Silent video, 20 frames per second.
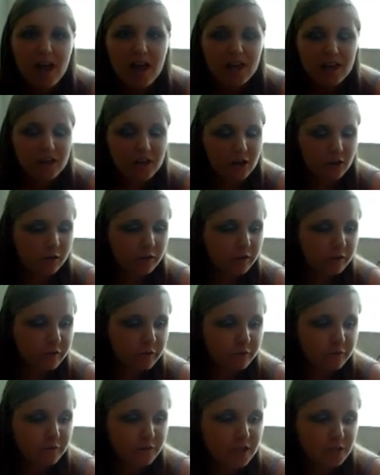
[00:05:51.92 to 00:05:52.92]
you know, the
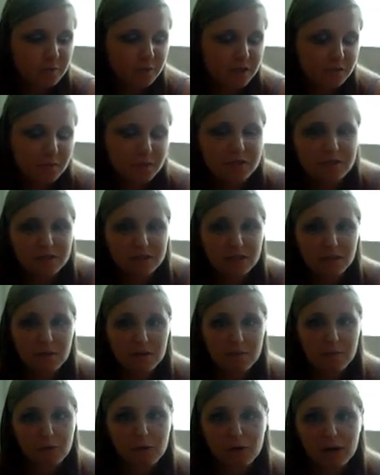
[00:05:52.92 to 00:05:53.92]
spring semester is going to
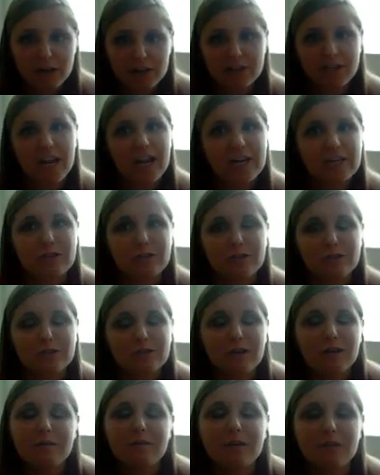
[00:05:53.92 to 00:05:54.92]
be more educational,
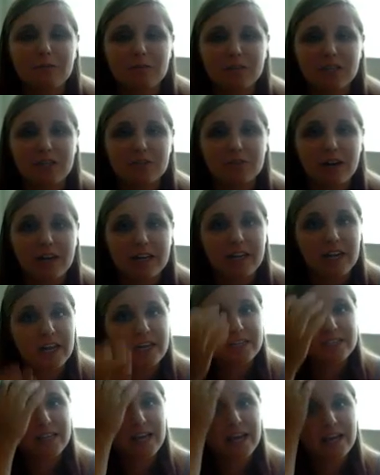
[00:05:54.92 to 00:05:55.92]
so I'm going to really try to get
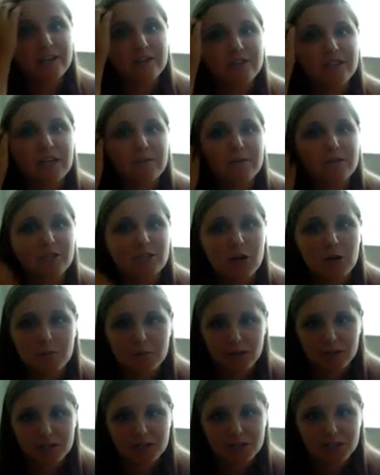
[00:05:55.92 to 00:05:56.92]
into that entertainment show
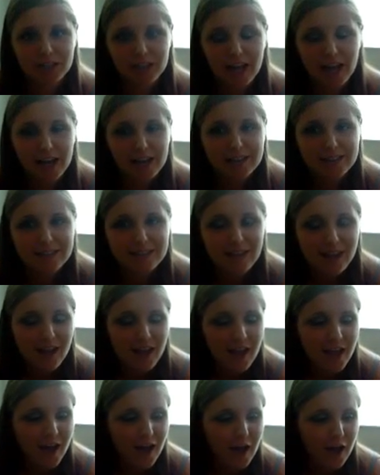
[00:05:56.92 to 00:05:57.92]
production class.
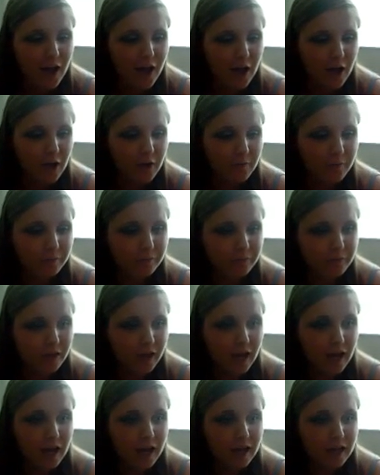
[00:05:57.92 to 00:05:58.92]

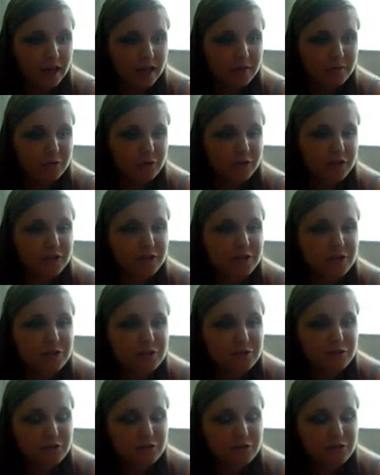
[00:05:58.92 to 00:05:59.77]
I am going to